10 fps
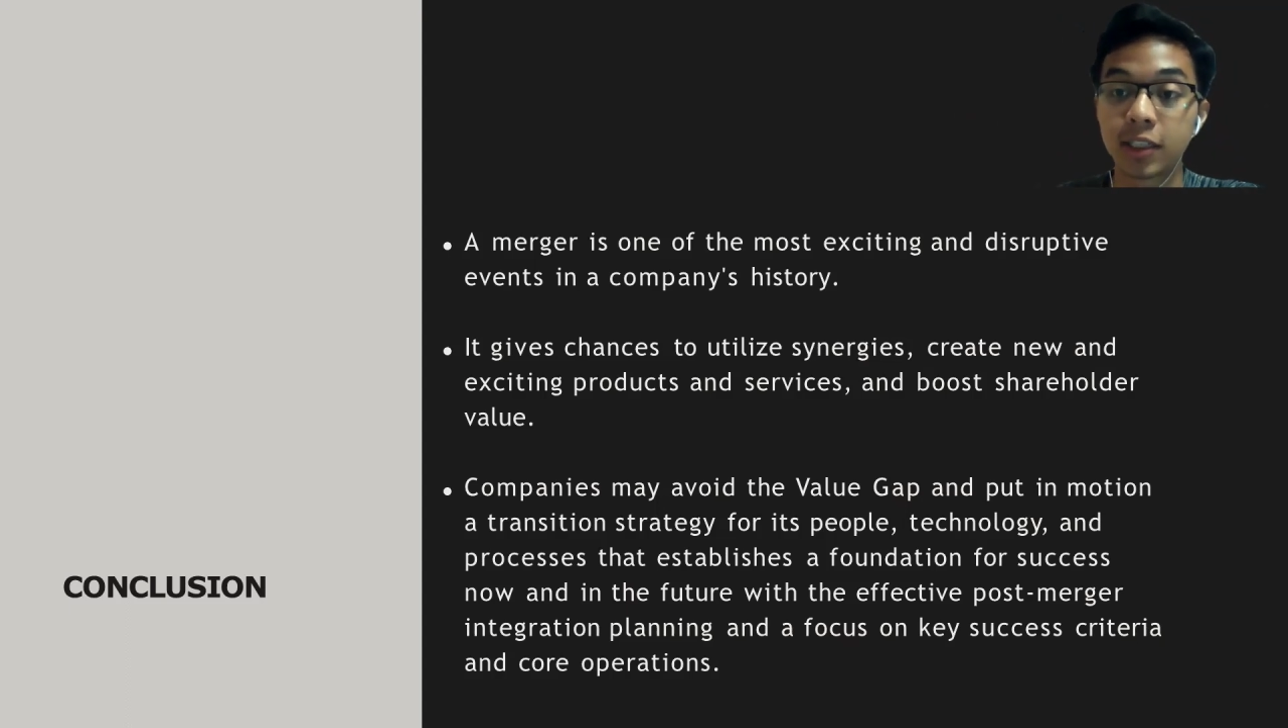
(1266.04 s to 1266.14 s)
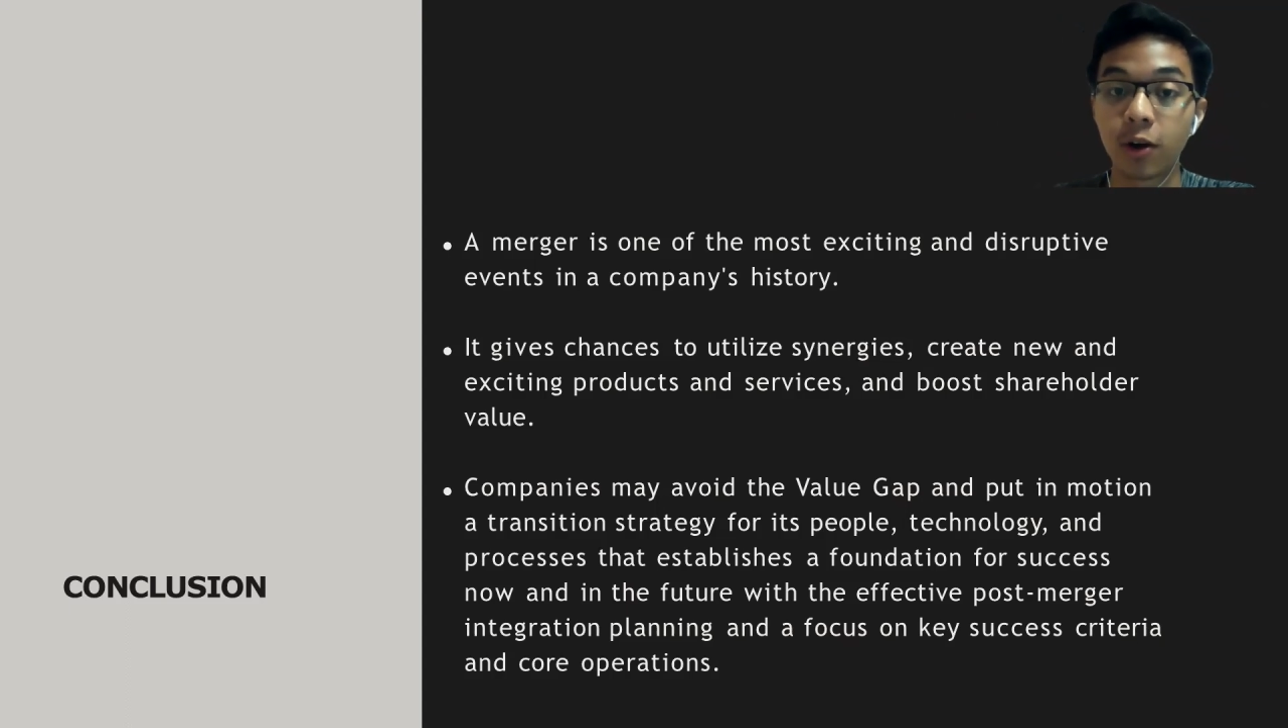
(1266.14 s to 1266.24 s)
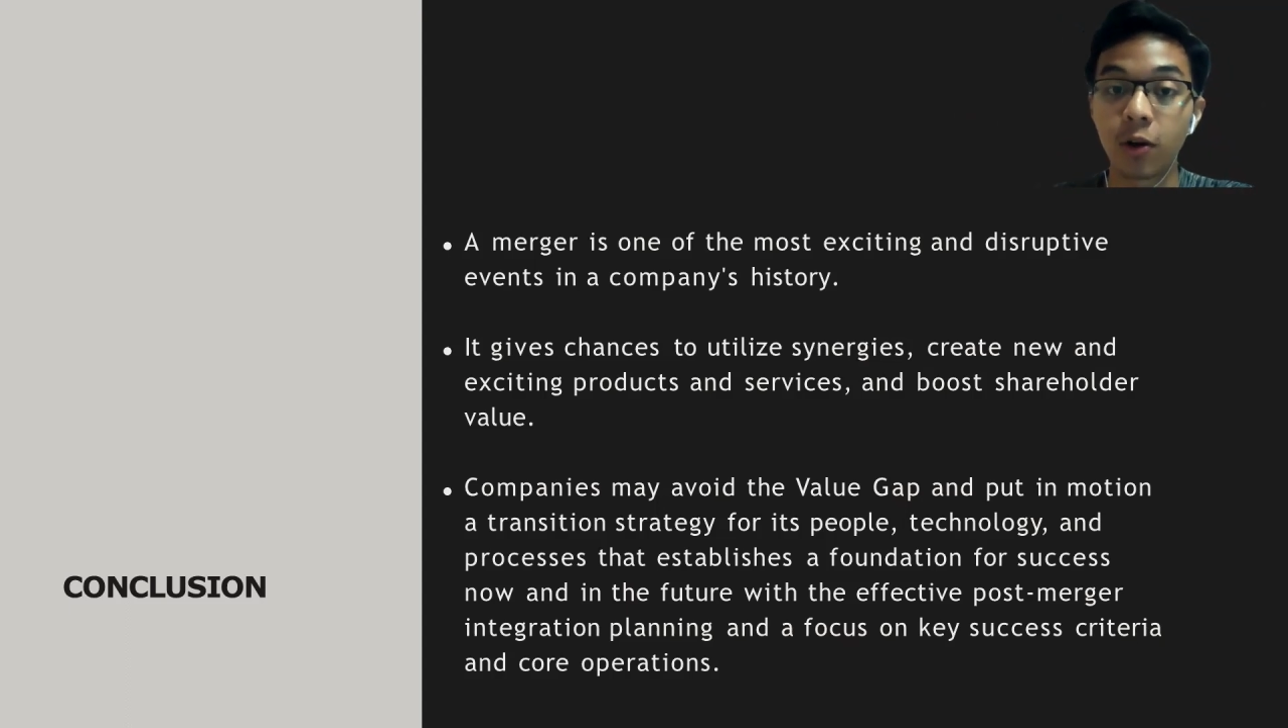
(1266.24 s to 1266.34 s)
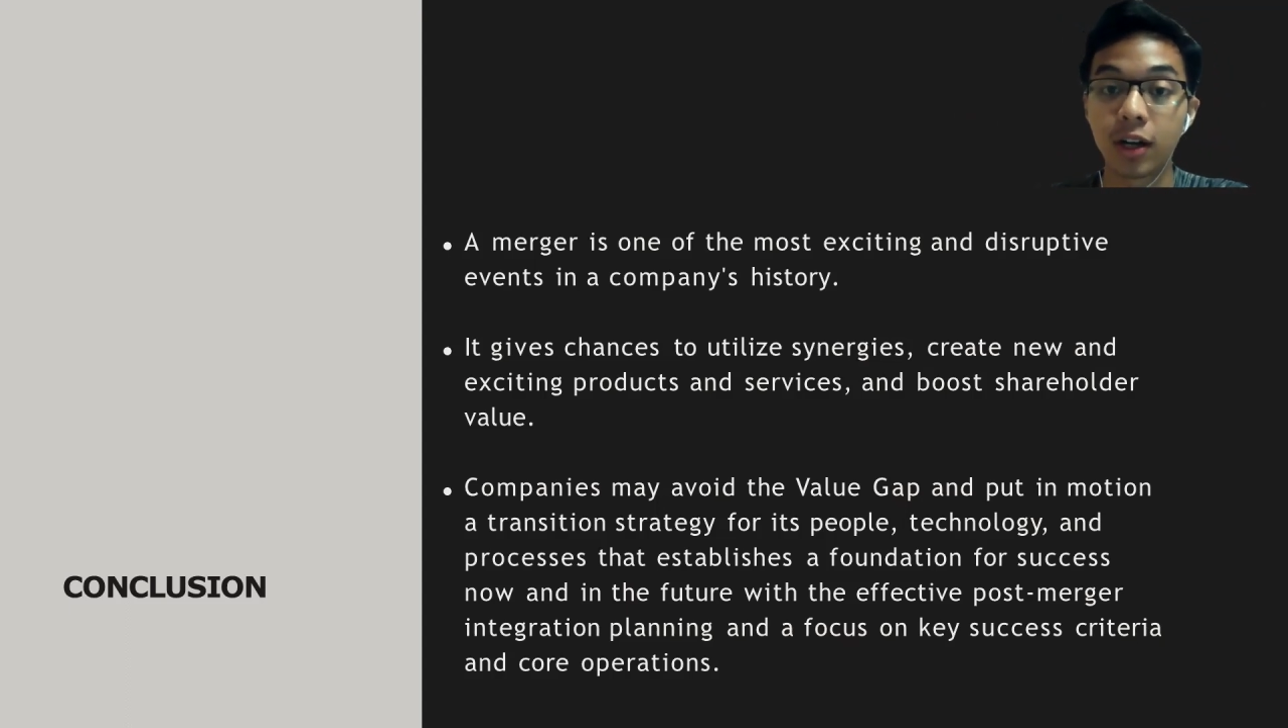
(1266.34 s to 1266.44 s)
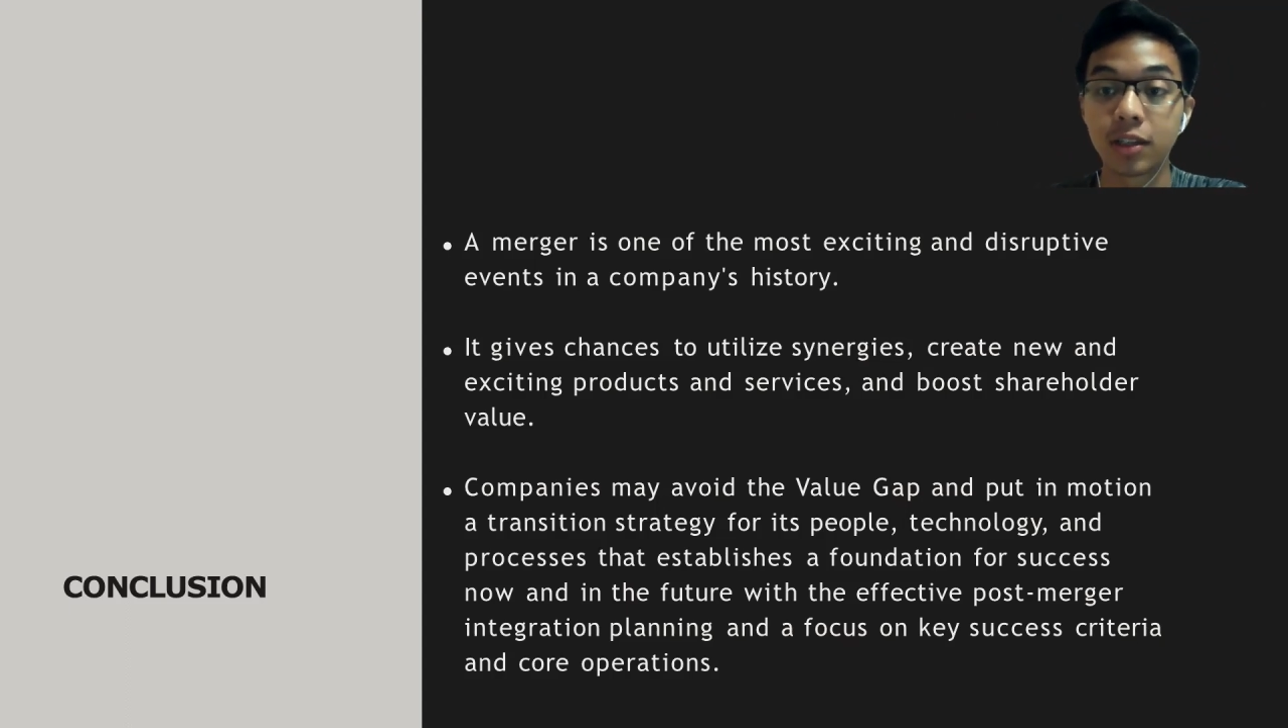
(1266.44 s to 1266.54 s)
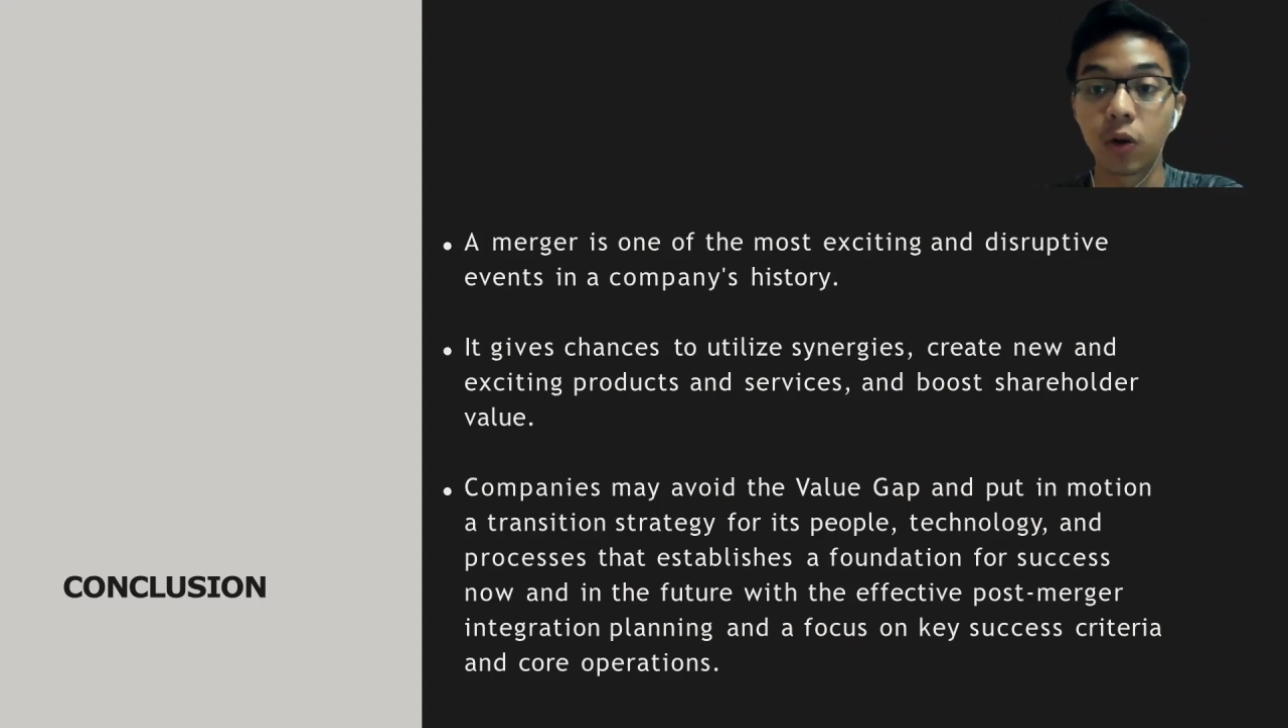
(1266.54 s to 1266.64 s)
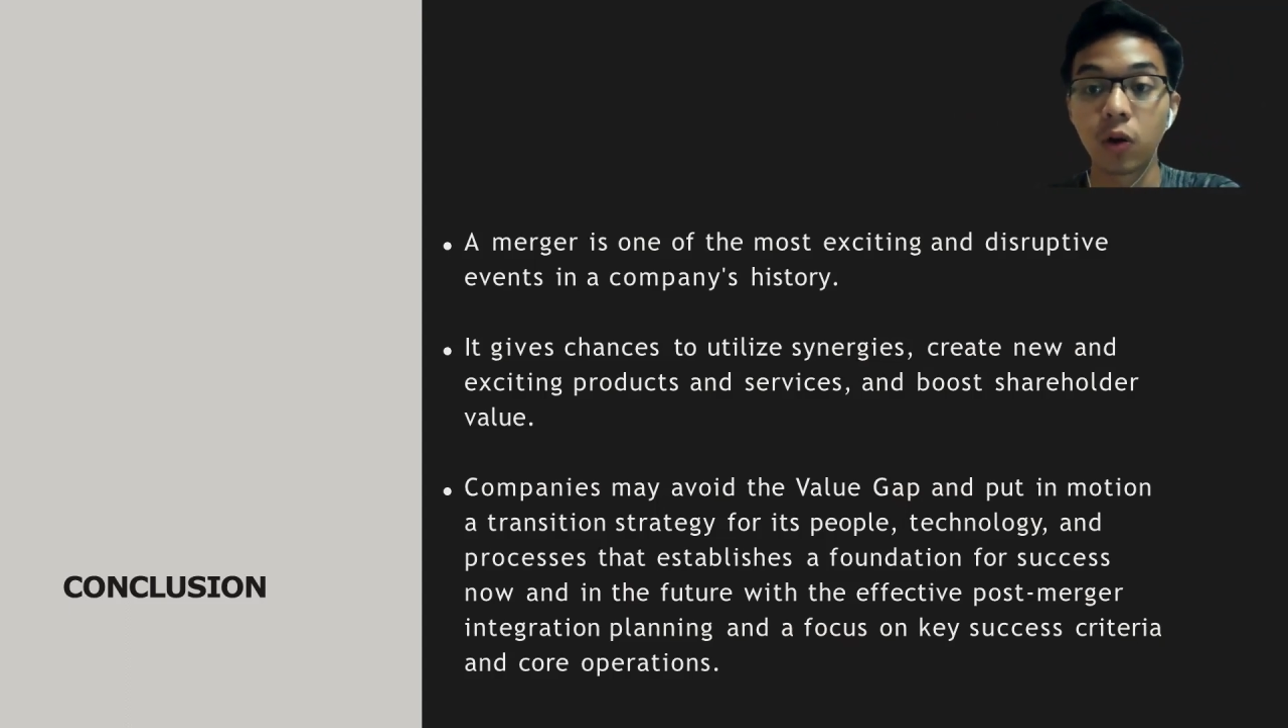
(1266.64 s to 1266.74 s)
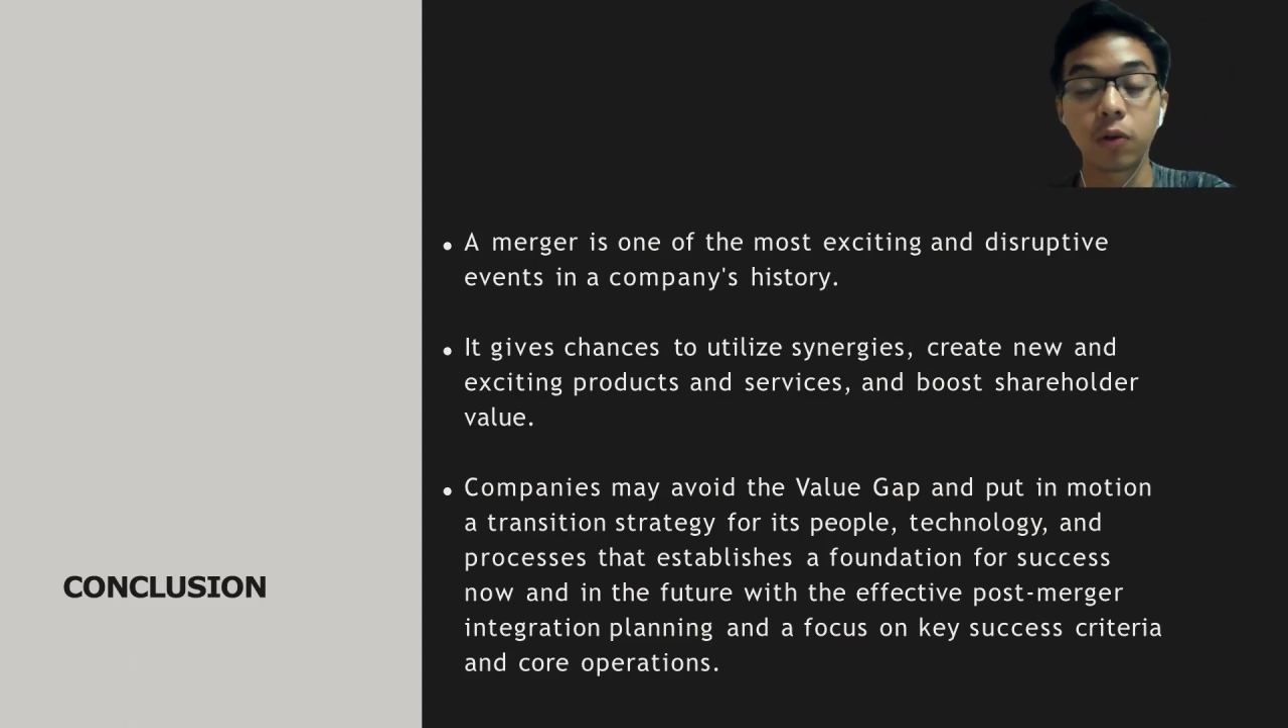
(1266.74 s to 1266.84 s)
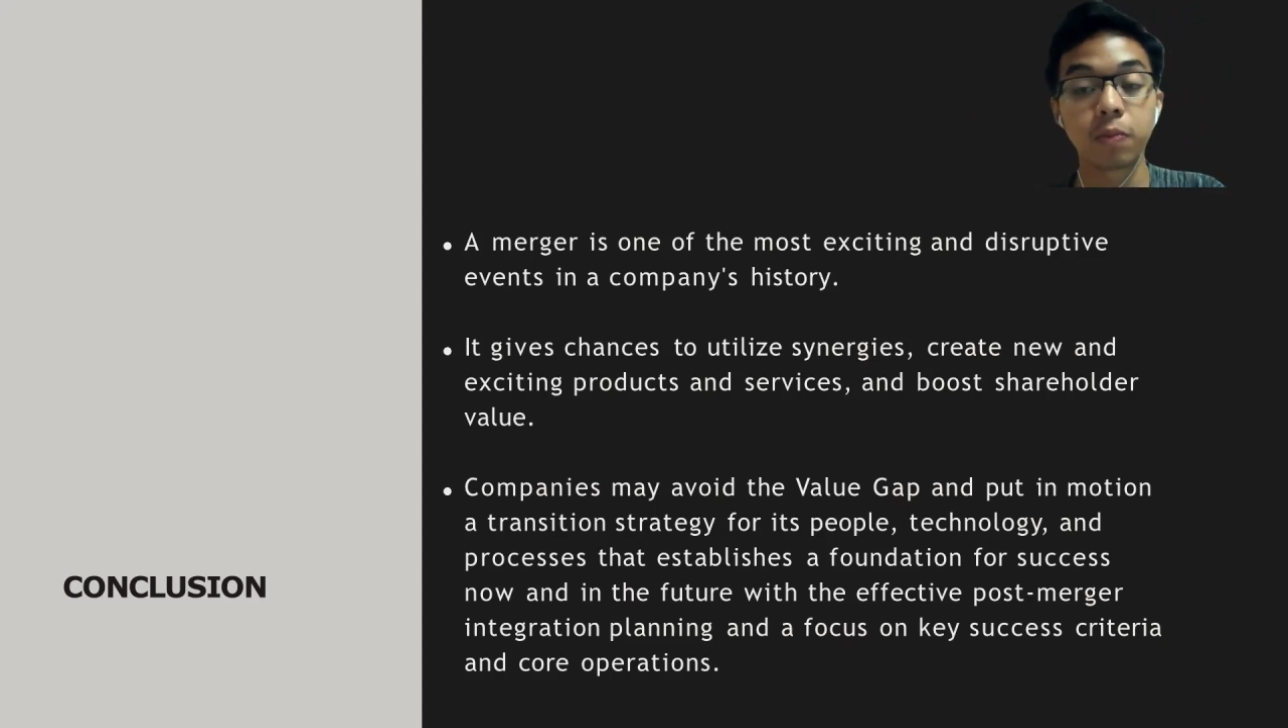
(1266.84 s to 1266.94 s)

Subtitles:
So that's all